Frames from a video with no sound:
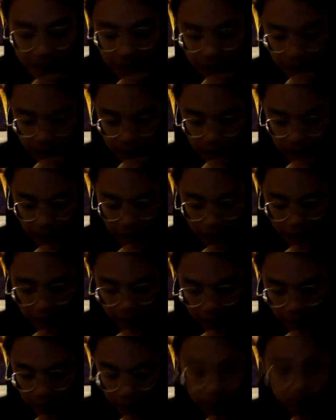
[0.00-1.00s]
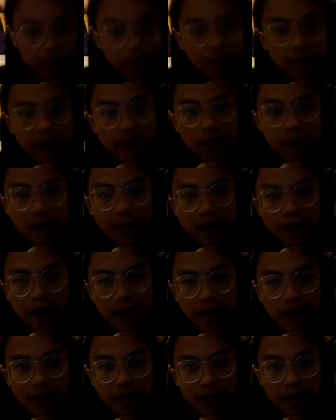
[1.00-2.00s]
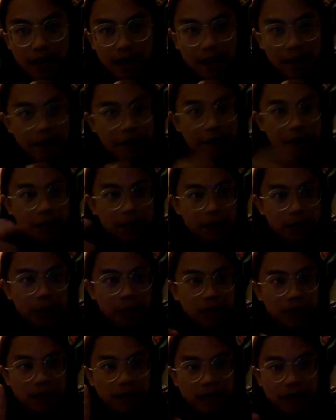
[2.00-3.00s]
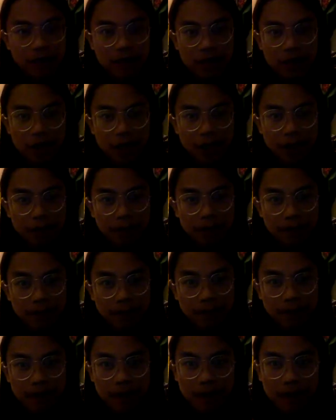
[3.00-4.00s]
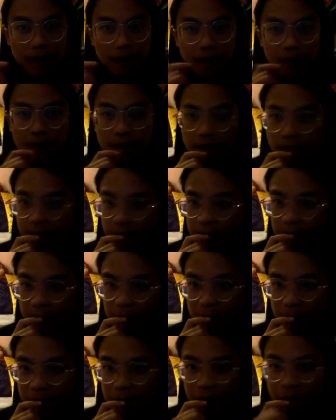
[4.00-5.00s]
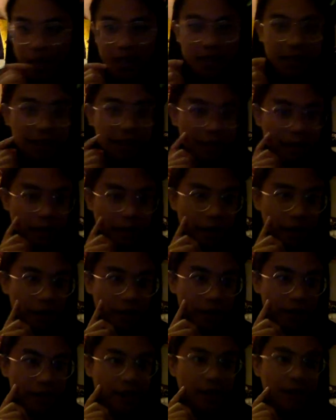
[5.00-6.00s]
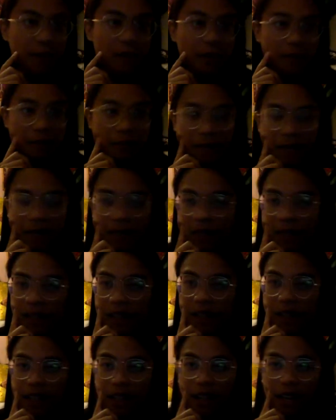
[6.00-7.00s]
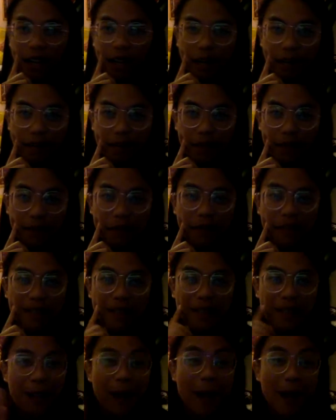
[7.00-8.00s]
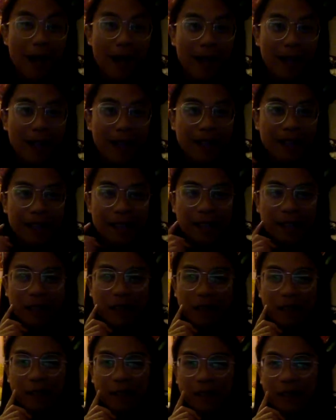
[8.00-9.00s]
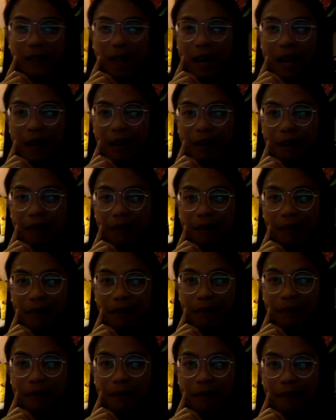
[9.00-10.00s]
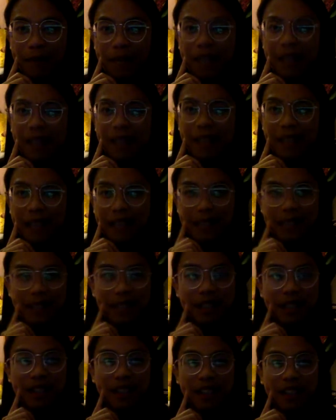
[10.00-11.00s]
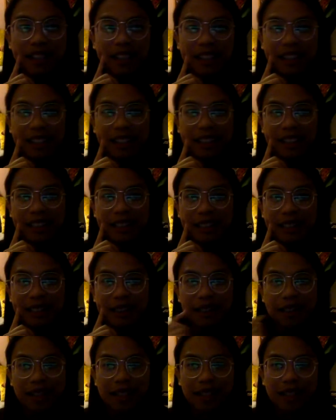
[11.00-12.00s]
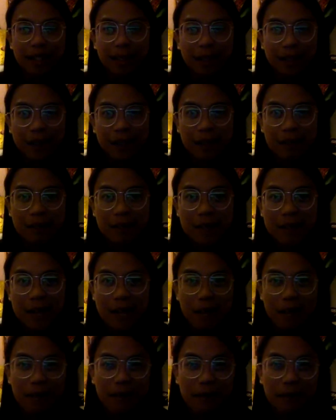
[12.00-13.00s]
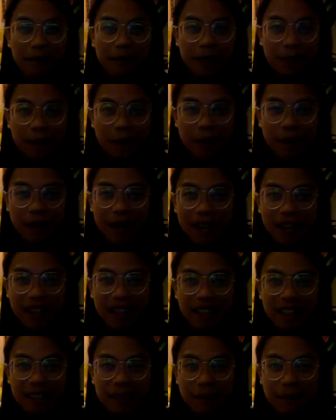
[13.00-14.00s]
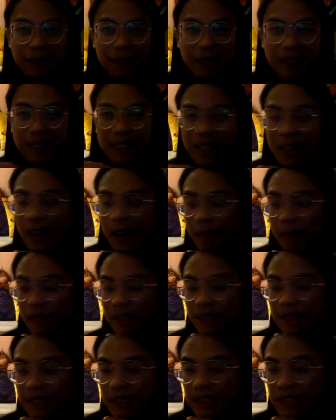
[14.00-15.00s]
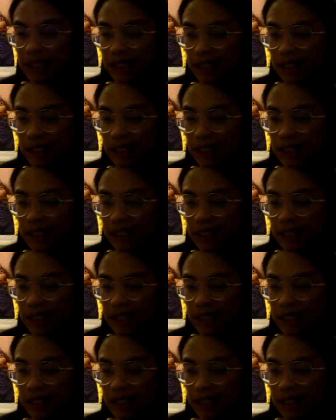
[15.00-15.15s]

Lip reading: So, do you see there the difference between guilt and shame? That you guys, if you're still with me, give me a sign that I am making sense here. Either a thumbs up, an okay, something in the comments.